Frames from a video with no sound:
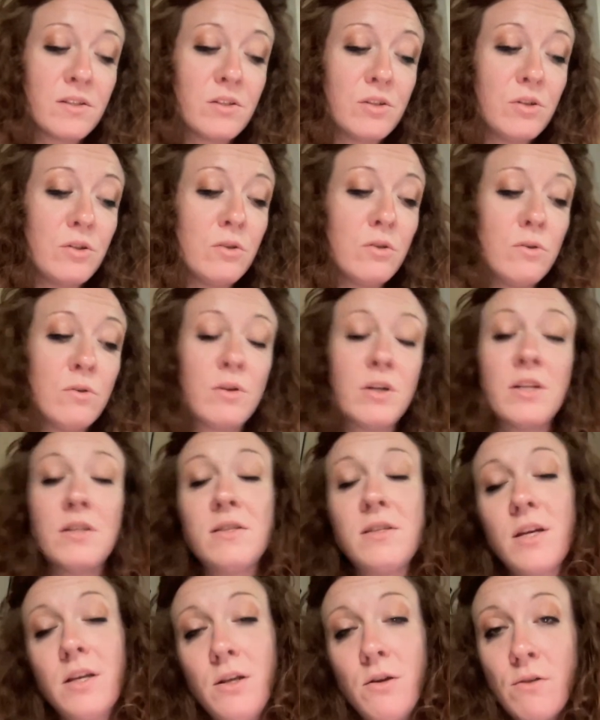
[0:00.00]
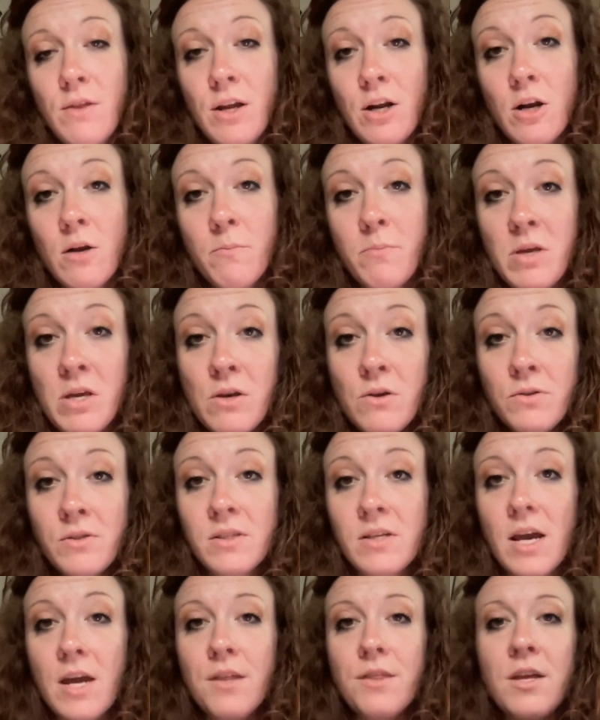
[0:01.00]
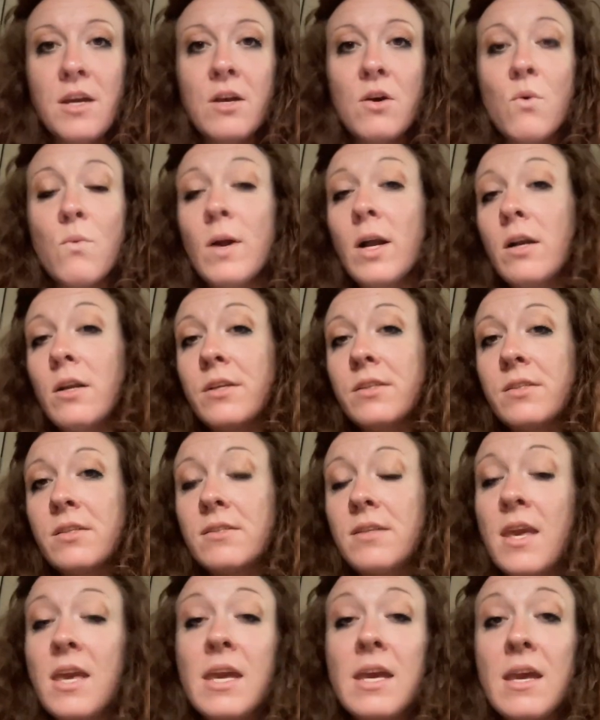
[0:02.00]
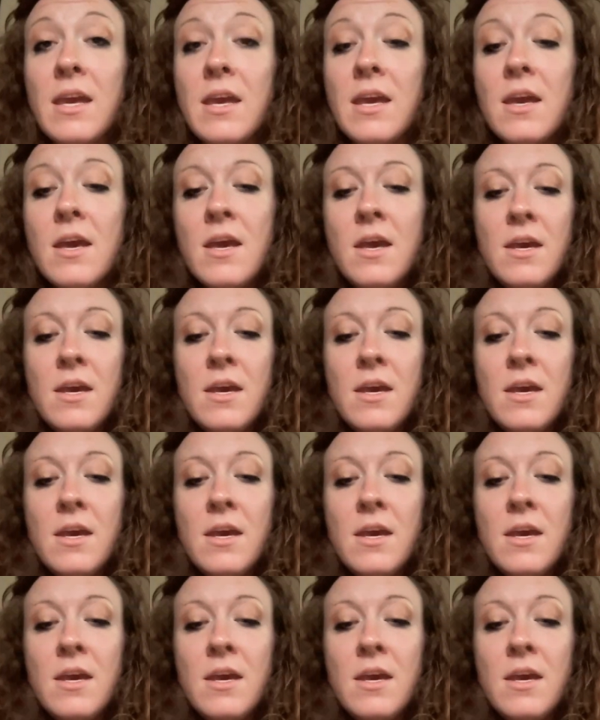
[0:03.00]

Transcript: to continue their abuse. I think awareness is key.